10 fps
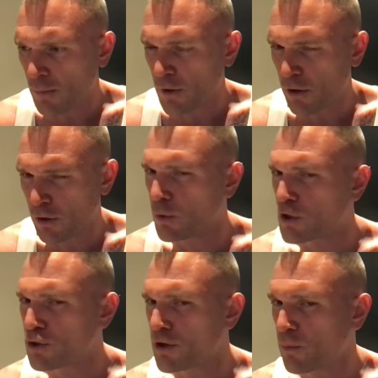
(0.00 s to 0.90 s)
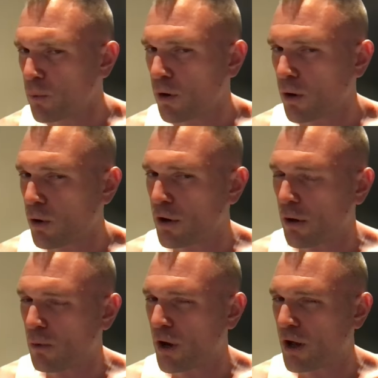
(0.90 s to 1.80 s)
you're gonna wish you did more
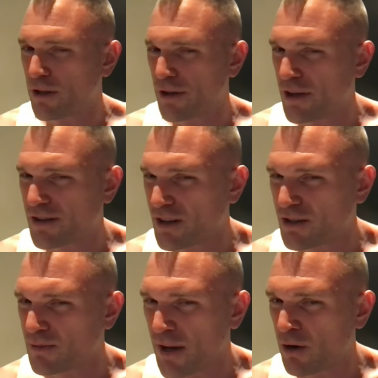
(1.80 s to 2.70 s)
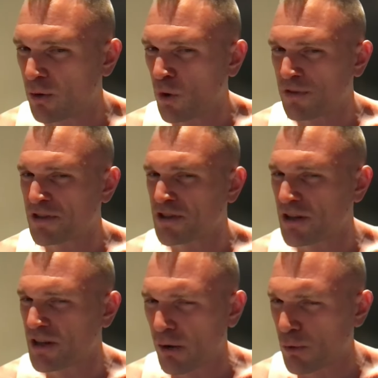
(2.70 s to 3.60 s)
cardio, right? It doesn't matter what the
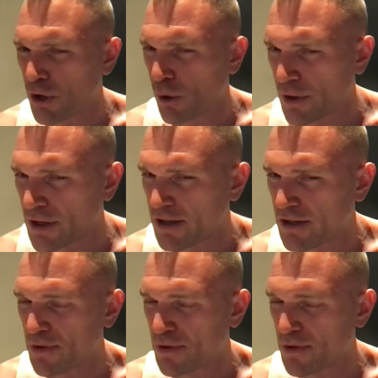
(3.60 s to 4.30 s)
scenario is.